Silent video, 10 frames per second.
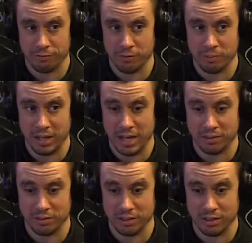from
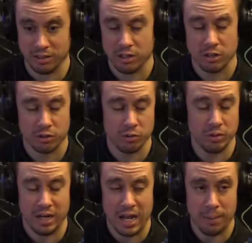that coup
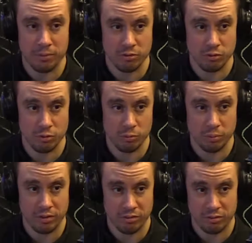that happened to
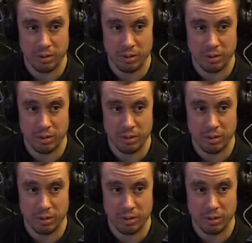President